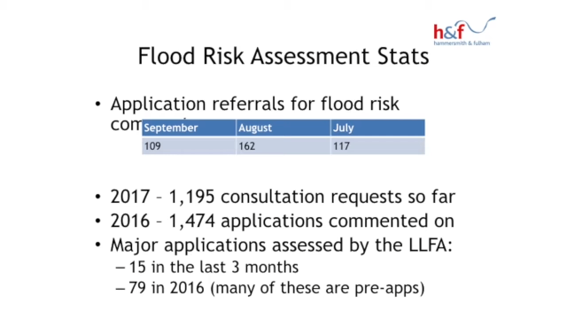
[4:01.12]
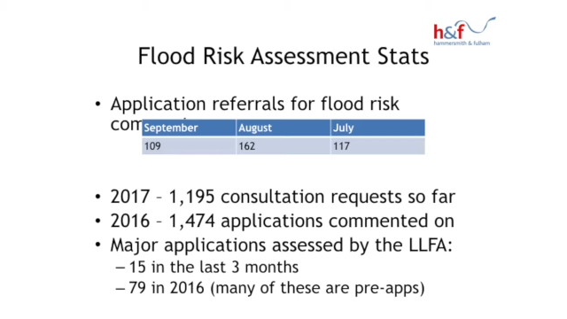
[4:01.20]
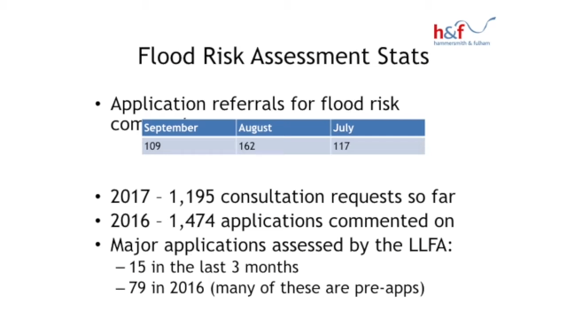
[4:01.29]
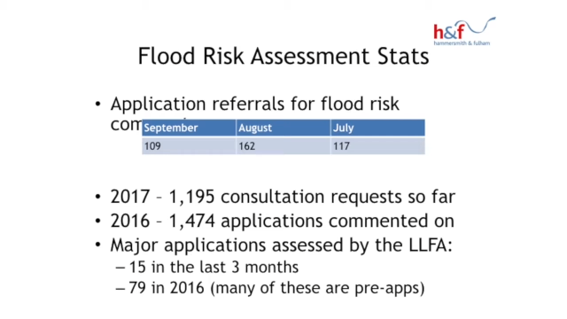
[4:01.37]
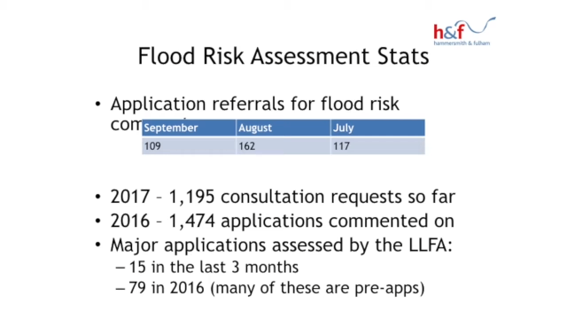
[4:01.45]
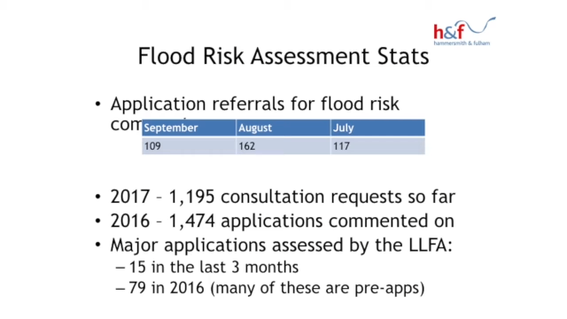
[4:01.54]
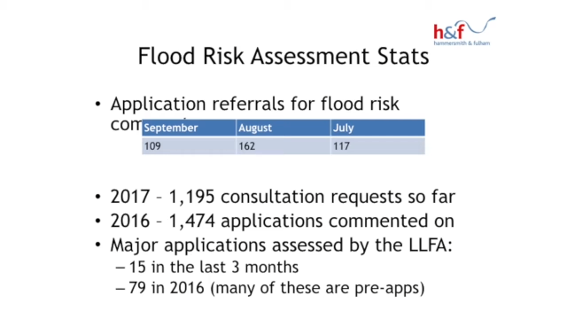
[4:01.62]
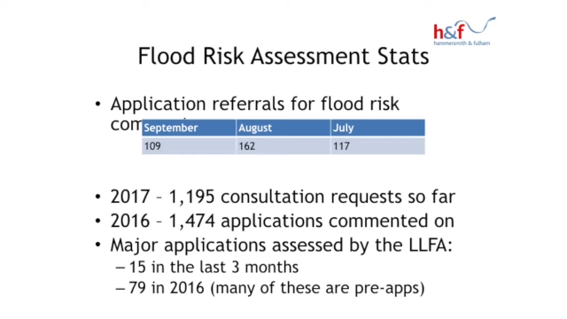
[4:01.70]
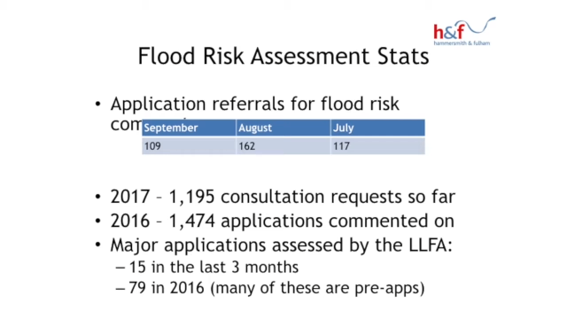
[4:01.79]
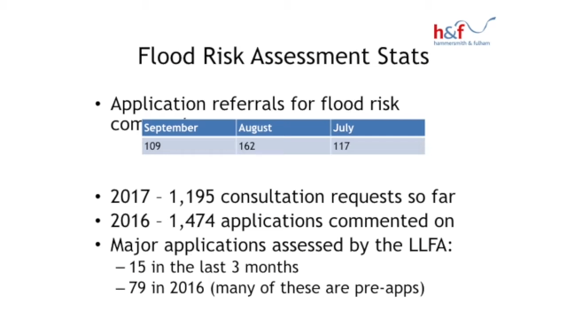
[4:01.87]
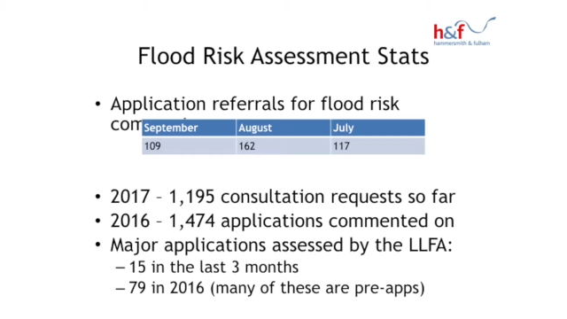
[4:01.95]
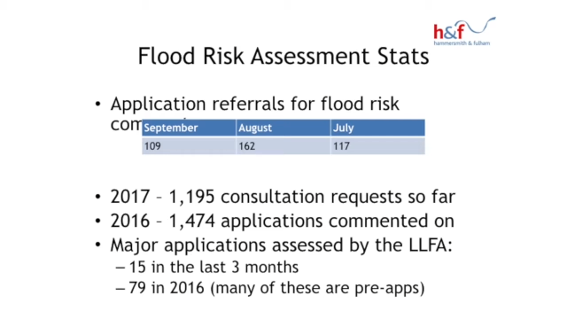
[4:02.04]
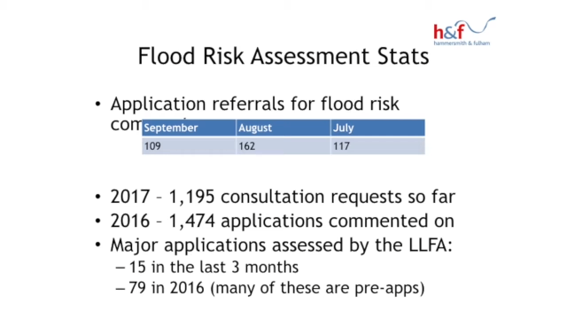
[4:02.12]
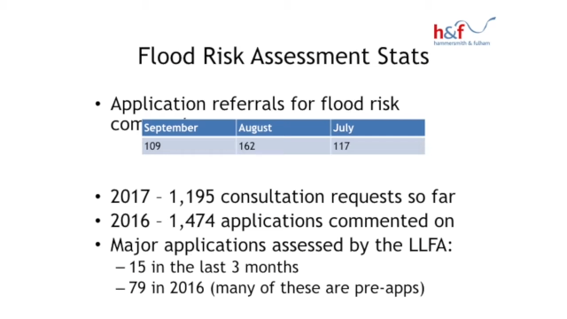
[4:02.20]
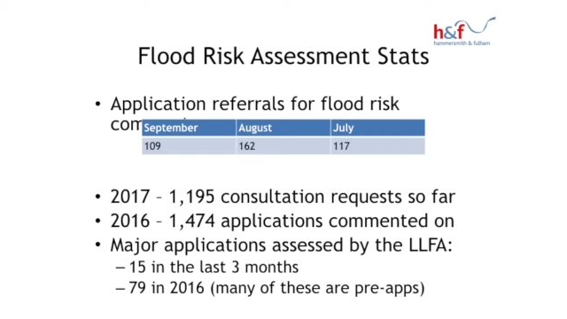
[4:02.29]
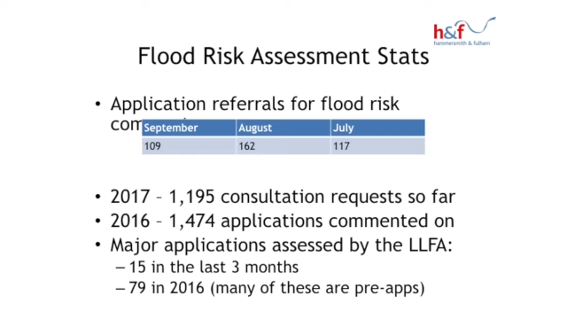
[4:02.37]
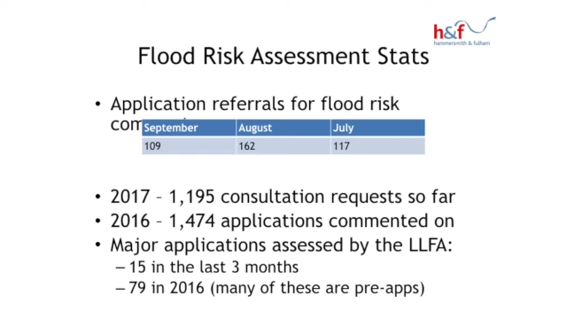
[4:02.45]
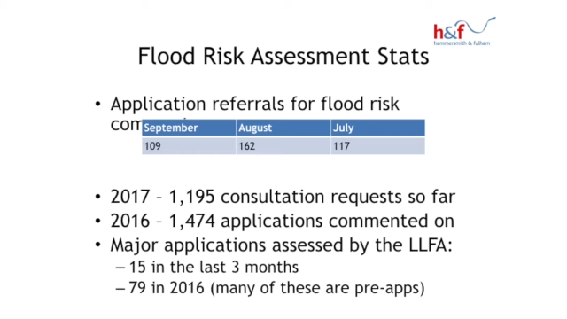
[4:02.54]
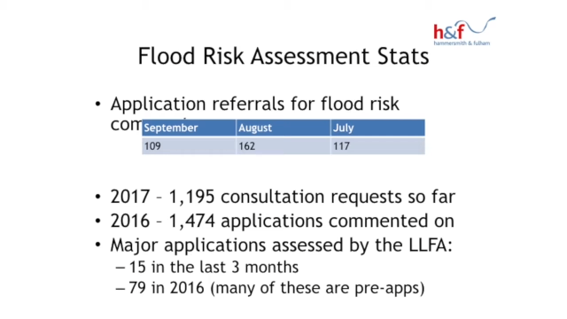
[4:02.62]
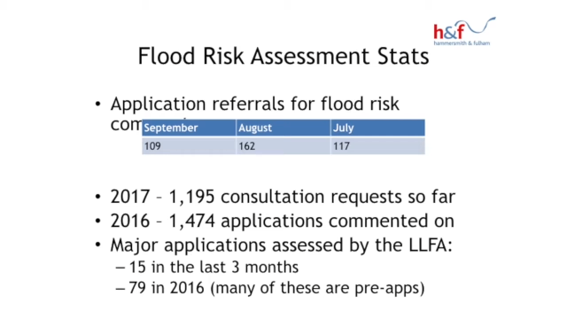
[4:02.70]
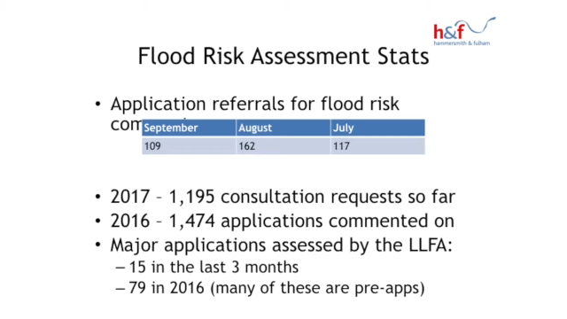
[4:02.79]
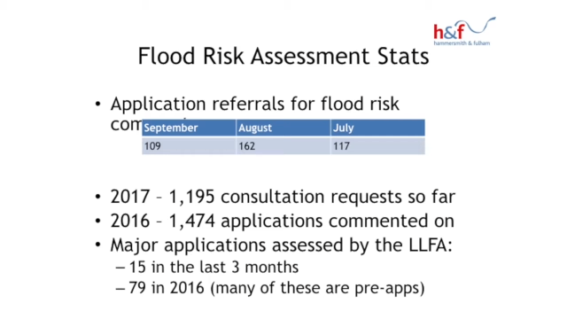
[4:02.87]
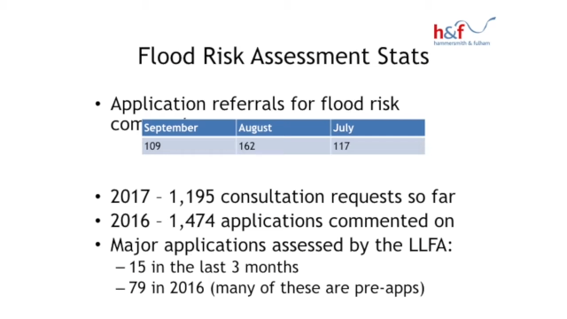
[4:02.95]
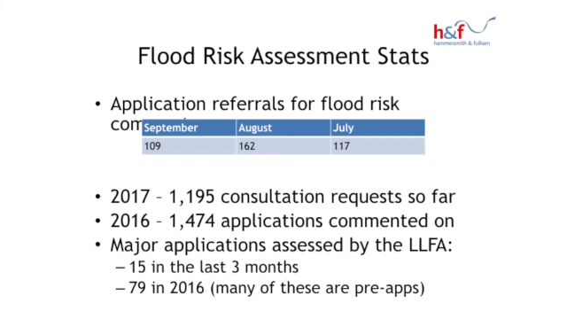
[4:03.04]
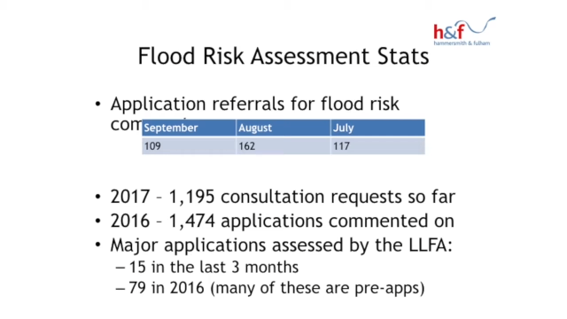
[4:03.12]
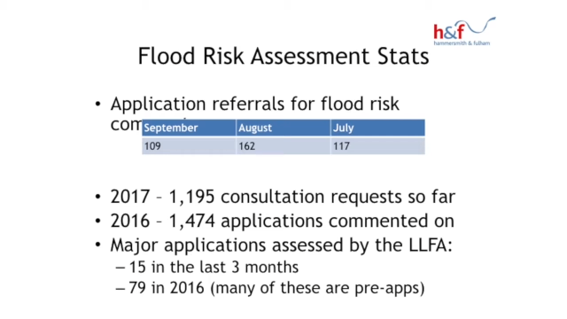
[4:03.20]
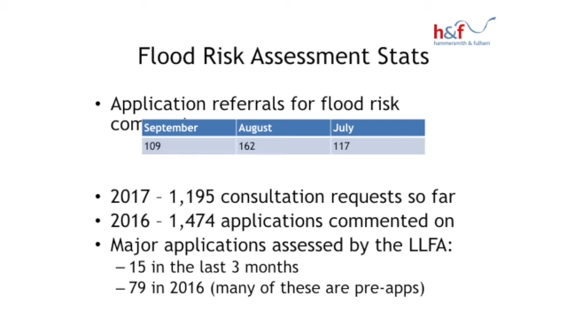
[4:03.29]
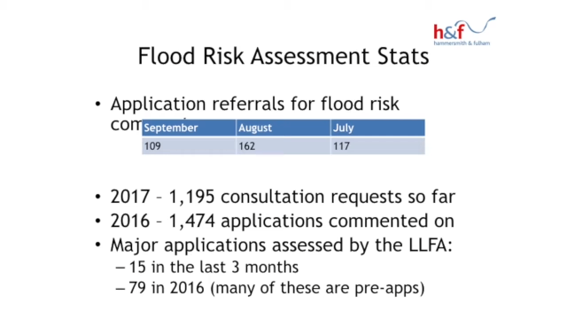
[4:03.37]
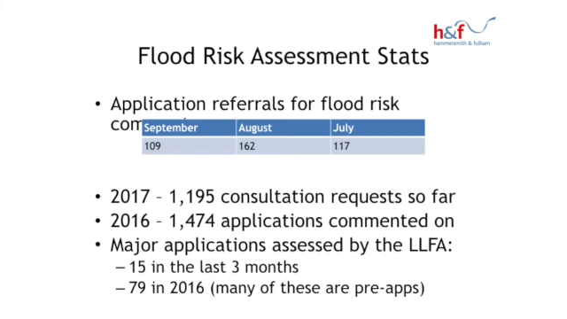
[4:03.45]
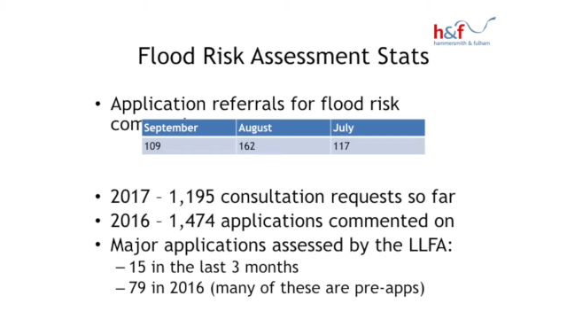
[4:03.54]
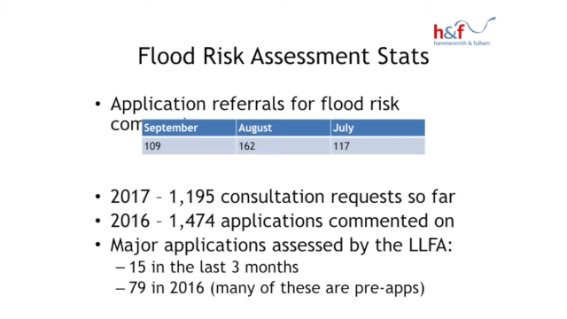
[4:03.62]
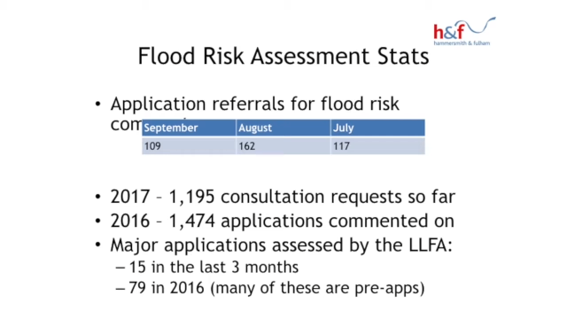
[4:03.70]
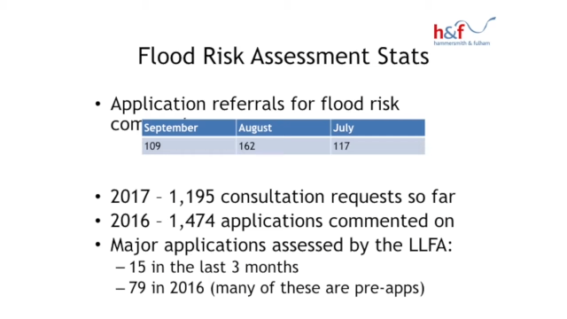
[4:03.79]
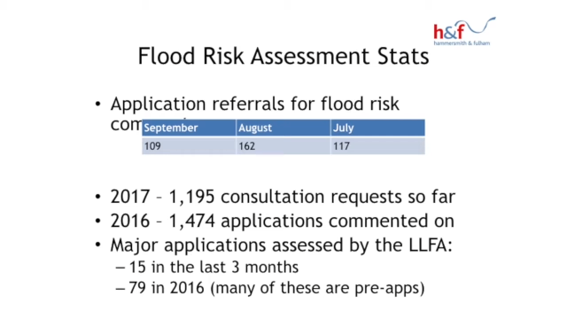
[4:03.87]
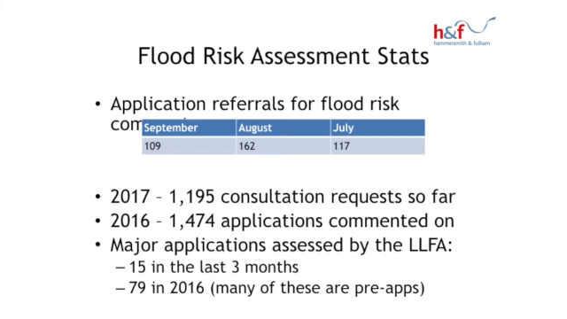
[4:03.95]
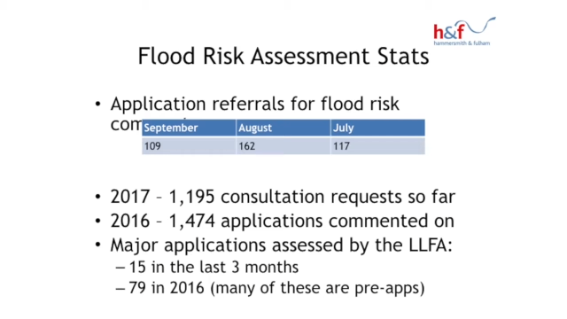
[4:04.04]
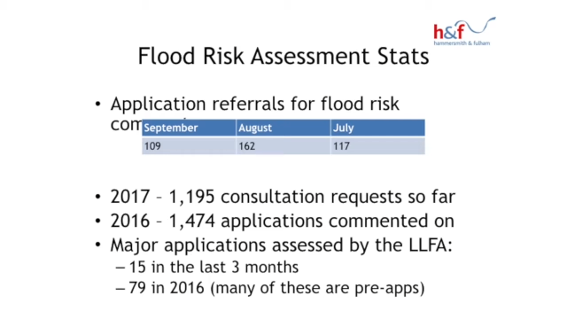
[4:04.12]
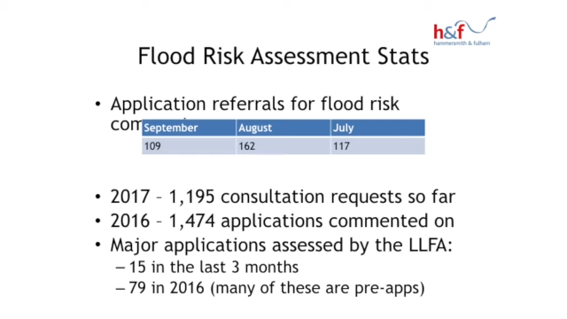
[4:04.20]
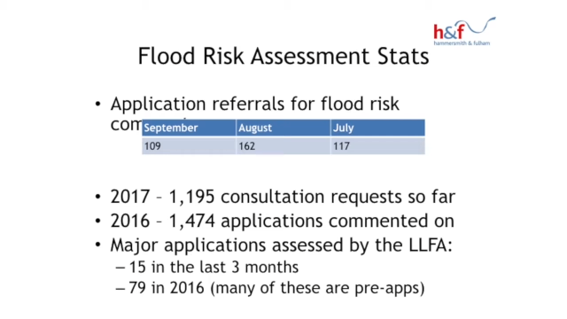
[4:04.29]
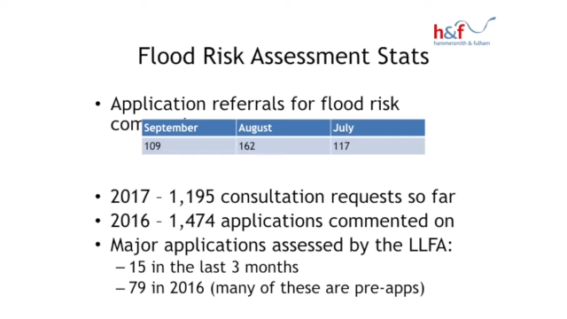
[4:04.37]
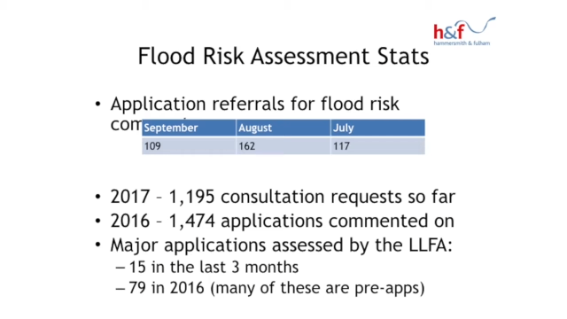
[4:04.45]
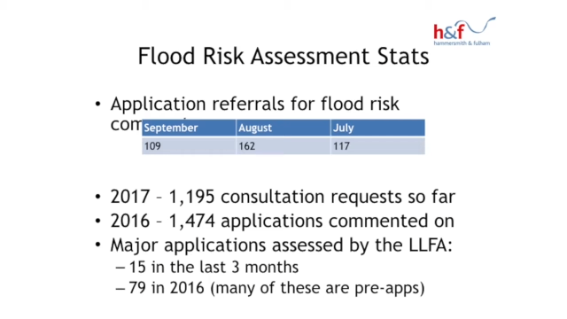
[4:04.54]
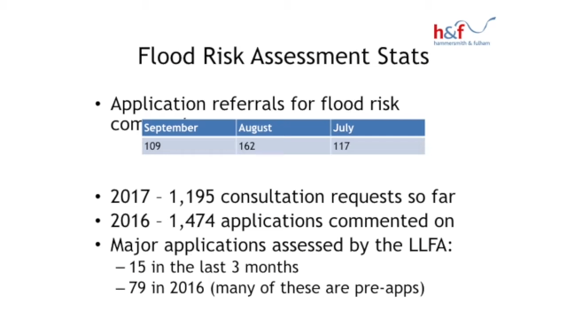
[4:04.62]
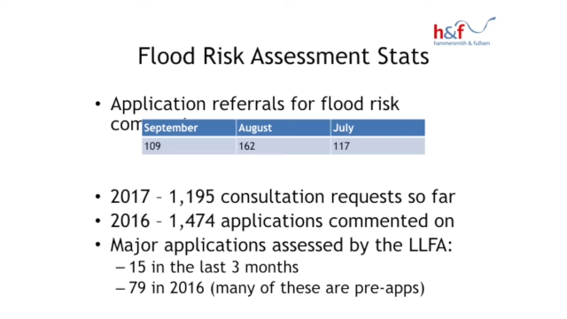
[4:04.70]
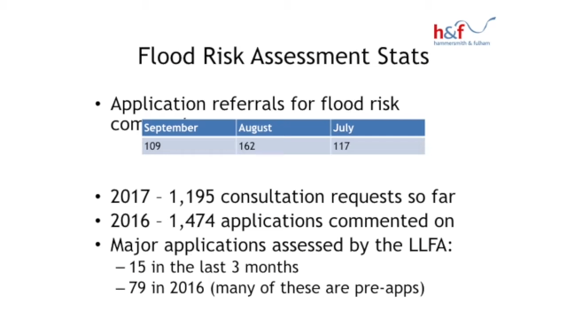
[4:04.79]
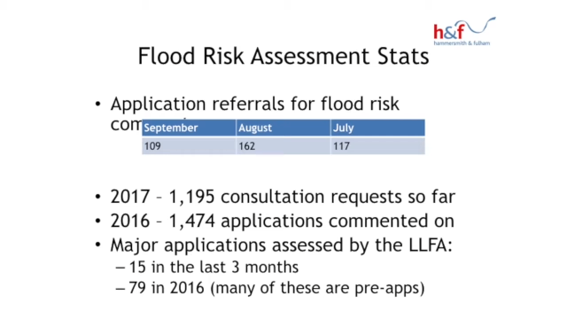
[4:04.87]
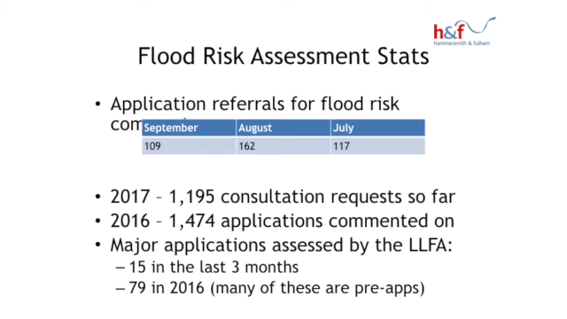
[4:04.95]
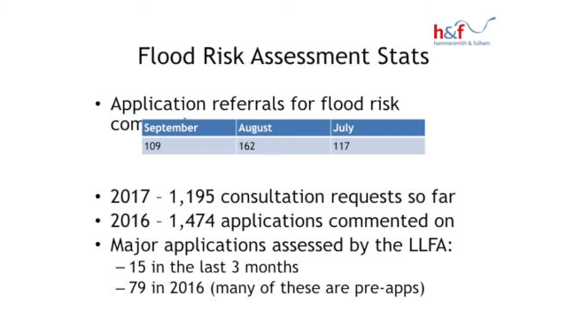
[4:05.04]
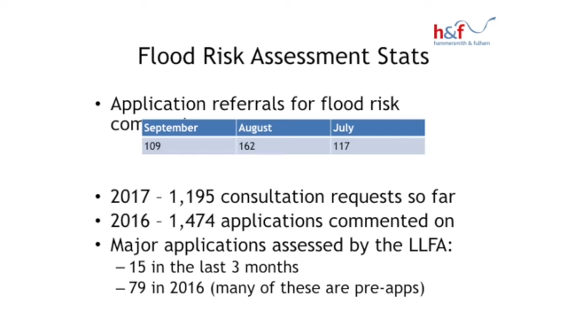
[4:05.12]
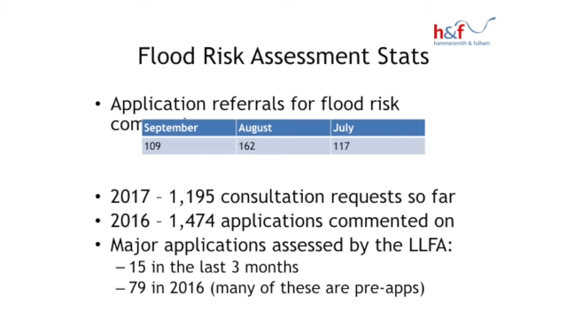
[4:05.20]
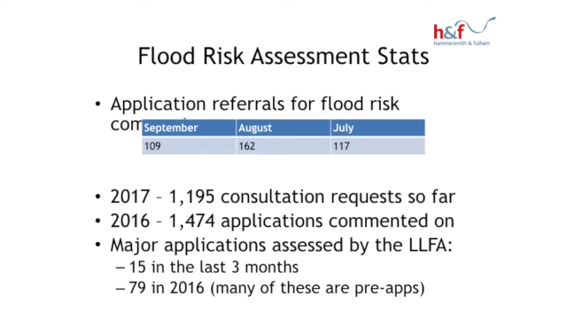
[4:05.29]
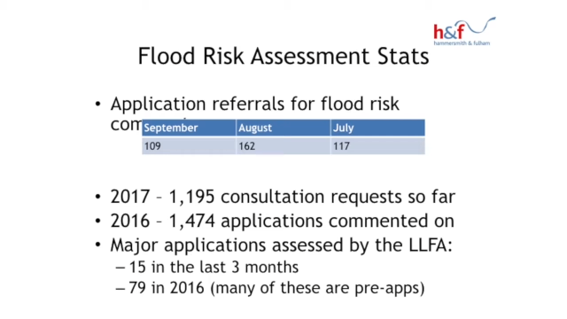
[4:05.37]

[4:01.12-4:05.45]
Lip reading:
No face is visible, so there are no lips to read.